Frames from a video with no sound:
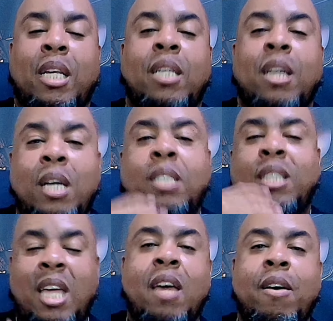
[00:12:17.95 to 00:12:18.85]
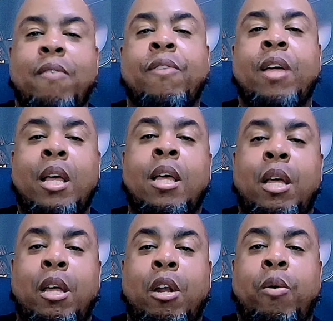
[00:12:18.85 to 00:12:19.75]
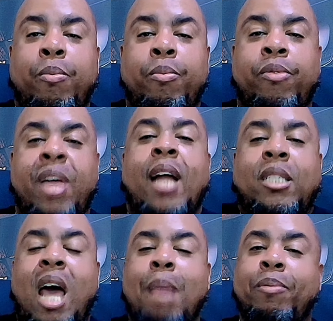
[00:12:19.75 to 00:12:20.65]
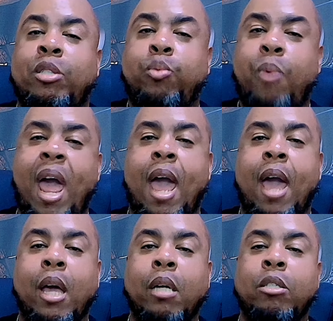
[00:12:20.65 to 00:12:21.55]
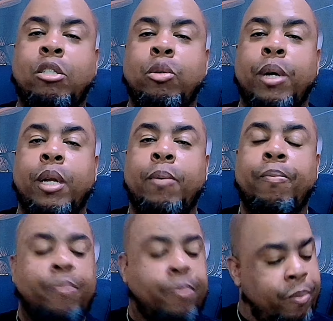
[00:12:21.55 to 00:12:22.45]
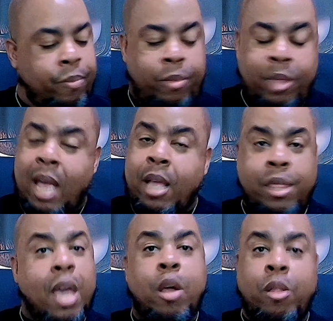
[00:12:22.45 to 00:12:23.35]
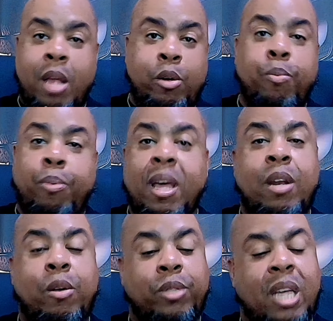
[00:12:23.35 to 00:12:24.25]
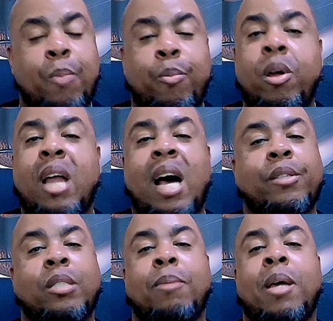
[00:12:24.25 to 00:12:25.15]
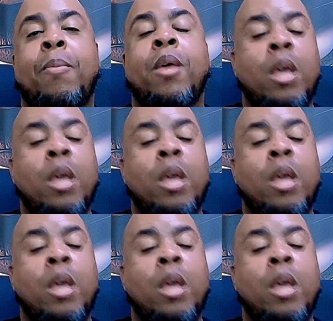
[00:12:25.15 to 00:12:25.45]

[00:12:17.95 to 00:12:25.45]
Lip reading: It does give, that type of swag to it. They do play in those same wheelhouses, man.